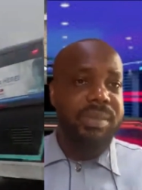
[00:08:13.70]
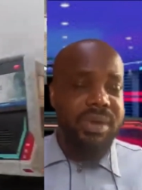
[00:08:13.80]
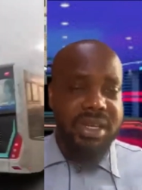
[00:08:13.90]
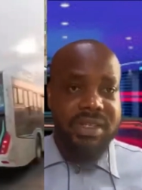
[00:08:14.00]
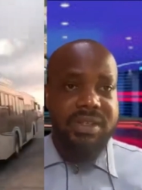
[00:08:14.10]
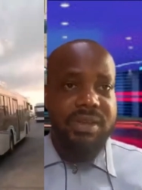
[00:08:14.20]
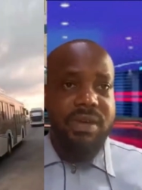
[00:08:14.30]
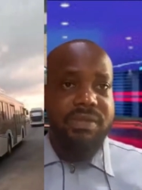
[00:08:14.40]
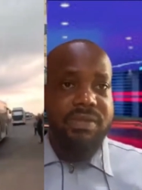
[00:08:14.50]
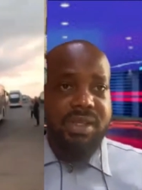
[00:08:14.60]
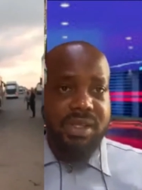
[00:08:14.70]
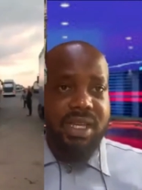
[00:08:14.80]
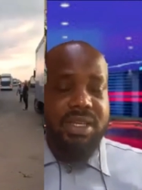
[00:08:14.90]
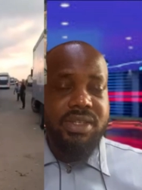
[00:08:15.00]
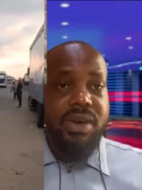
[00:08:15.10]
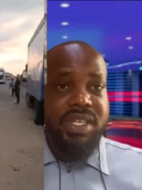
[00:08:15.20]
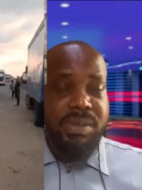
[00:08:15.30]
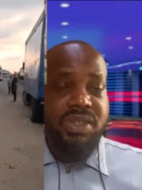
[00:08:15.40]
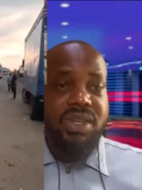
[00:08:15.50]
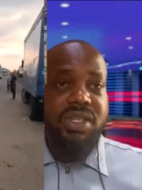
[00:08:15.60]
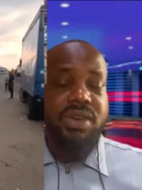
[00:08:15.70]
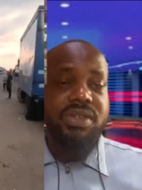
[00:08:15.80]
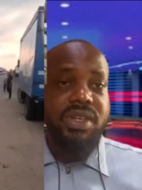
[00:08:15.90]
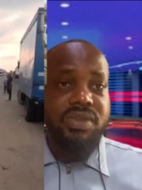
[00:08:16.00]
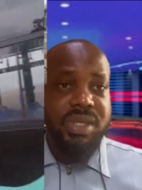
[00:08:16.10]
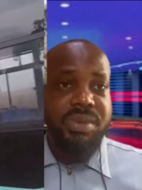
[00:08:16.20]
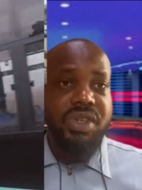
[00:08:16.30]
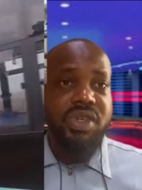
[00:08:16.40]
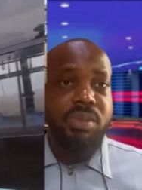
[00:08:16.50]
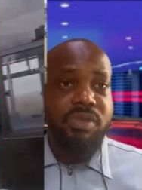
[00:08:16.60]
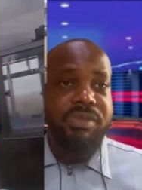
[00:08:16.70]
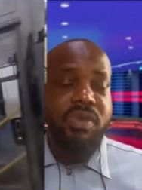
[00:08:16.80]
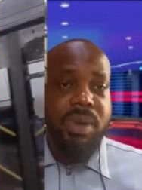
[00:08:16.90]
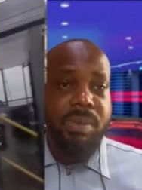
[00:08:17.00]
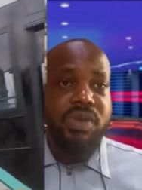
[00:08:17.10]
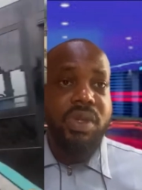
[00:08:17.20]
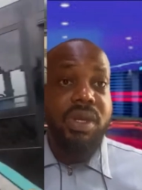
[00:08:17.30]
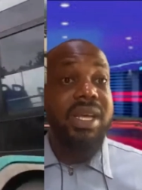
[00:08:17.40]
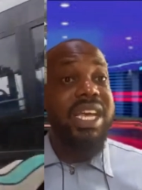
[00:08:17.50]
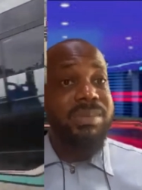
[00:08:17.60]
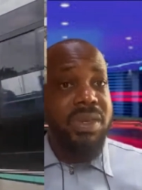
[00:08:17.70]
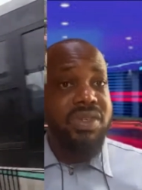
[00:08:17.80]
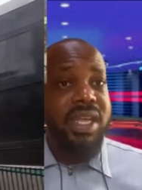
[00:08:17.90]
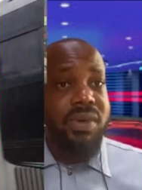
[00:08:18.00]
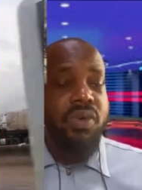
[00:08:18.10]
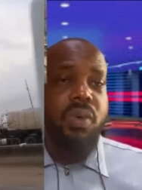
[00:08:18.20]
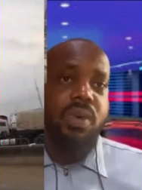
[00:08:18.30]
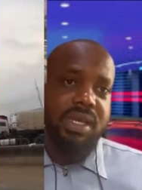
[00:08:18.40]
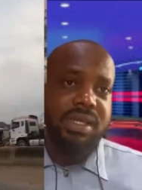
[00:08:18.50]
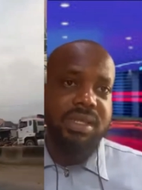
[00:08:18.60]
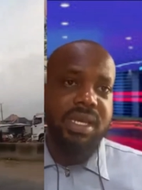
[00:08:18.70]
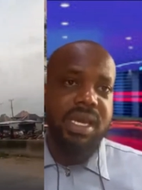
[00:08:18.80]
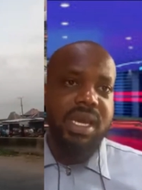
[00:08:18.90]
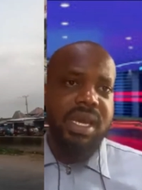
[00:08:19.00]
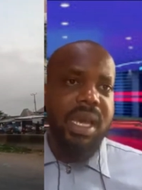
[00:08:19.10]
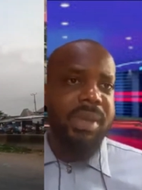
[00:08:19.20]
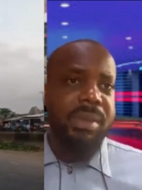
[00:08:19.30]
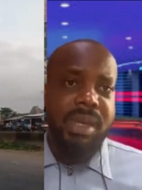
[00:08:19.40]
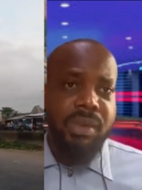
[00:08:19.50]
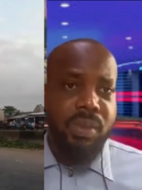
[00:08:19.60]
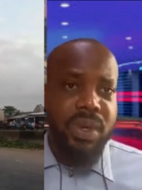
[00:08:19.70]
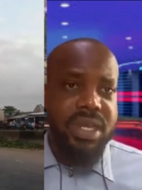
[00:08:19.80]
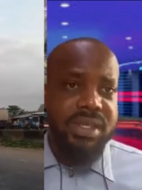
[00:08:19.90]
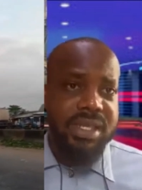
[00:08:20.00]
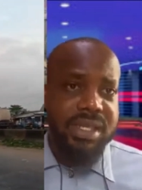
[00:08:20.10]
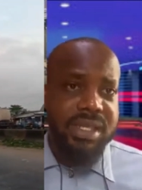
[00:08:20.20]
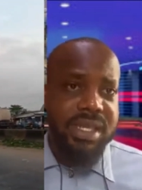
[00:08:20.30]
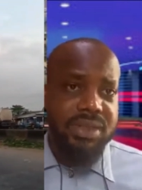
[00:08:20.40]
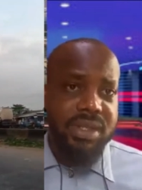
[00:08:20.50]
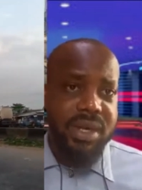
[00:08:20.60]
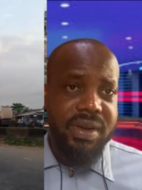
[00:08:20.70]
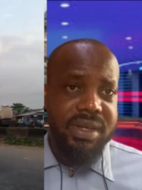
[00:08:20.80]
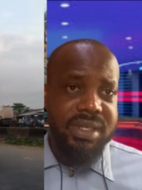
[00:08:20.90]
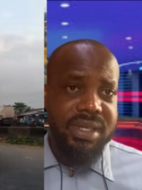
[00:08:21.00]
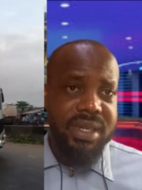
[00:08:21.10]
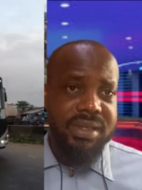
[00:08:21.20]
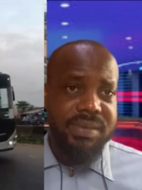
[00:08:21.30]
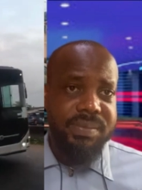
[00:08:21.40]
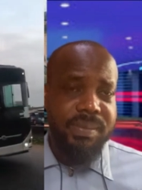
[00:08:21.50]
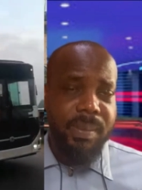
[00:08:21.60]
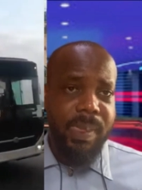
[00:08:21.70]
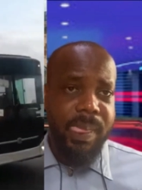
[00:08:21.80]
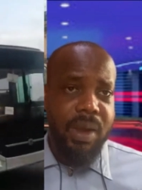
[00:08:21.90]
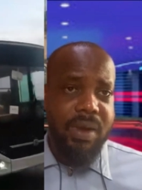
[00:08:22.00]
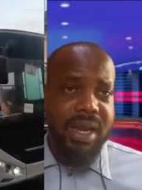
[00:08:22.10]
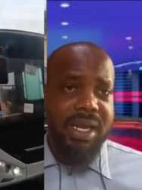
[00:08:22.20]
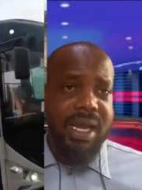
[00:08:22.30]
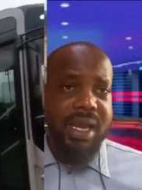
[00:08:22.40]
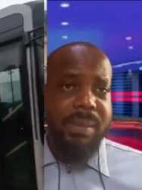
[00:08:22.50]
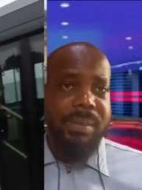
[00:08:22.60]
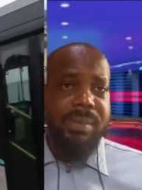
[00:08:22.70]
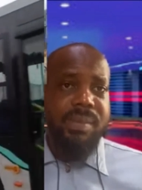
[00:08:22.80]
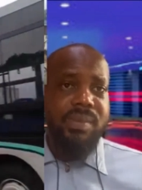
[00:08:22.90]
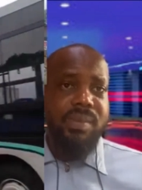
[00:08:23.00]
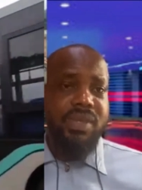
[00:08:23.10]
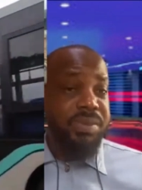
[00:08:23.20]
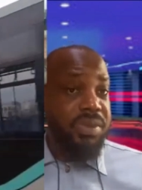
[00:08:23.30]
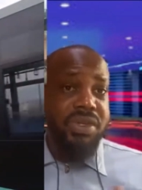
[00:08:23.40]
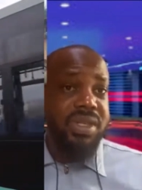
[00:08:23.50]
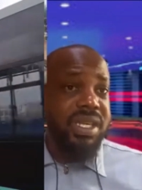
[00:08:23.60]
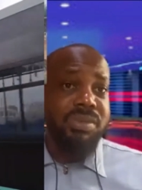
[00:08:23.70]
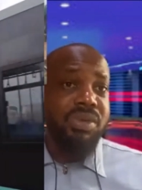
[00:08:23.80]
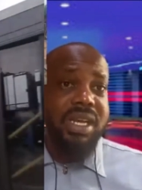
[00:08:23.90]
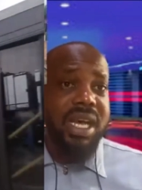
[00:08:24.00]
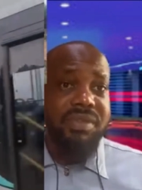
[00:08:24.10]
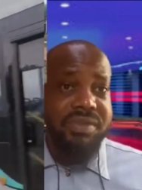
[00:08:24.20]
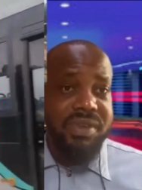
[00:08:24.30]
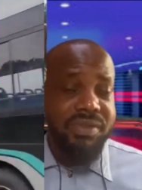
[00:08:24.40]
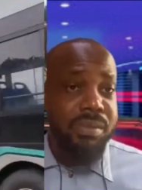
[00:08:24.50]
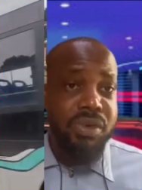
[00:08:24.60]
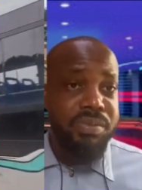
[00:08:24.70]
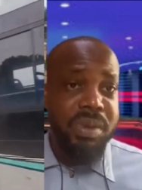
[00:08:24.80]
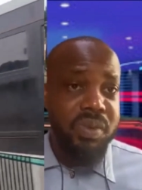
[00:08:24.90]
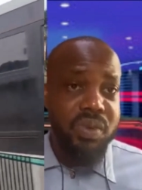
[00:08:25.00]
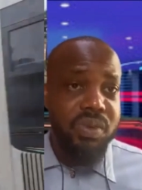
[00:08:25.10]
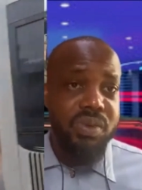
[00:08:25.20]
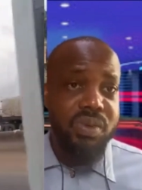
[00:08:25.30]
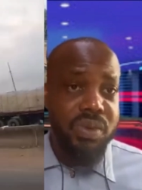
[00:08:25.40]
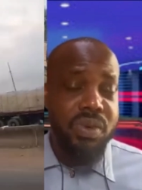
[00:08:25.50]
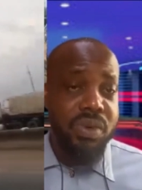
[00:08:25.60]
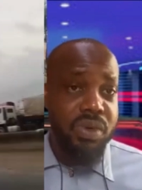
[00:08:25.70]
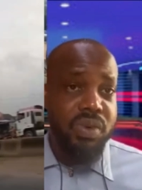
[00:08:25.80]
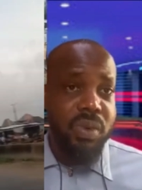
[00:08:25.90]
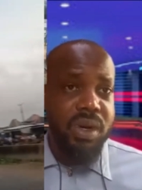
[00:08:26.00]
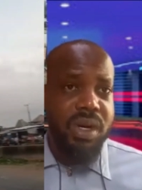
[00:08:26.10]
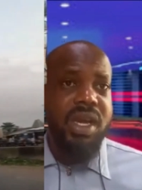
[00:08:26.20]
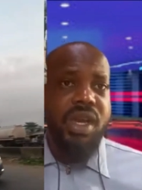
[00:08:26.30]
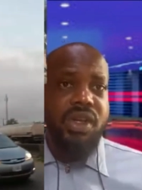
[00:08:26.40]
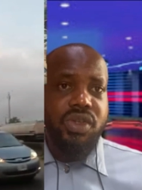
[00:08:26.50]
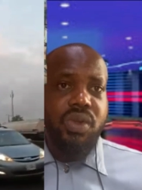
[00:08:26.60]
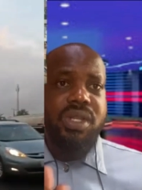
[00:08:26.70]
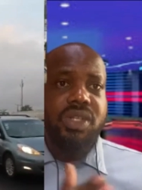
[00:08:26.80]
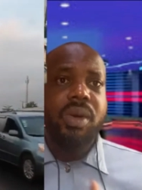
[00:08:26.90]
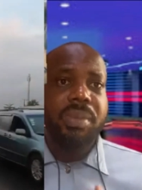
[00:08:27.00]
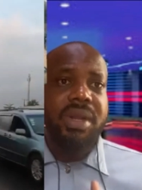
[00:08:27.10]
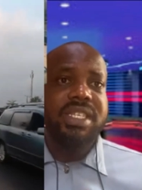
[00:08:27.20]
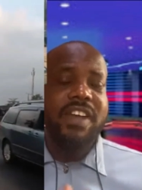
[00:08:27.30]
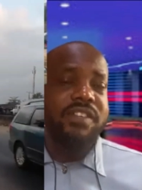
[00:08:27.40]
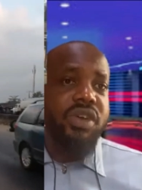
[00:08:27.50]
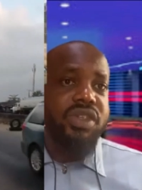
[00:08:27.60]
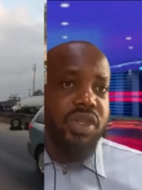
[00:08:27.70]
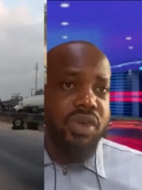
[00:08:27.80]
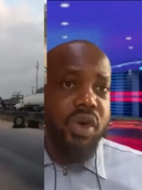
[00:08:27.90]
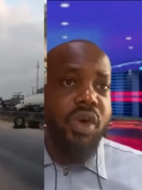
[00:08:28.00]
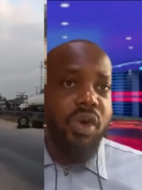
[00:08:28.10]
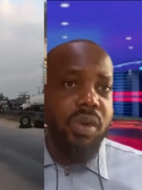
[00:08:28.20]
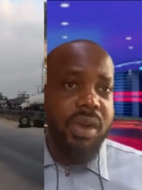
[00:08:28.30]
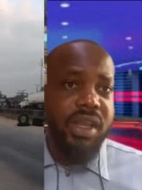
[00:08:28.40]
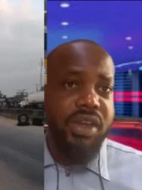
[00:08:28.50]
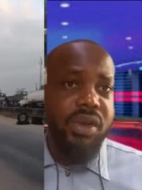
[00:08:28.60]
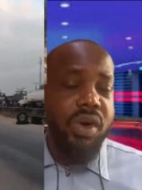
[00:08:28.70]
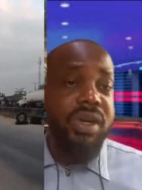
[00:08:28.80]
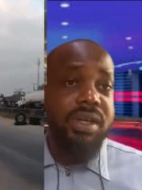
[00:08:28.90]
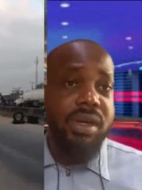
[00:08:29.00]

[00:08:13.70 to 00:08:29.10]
the prices of things are, especially as it concerns transportation, moving from one place to another, especially Enugu workers. I mean, minimum wage is 80,000 naira in the States. All right. Transportation takes more than half of it for most people who go to work. So these complaints have continued, you know,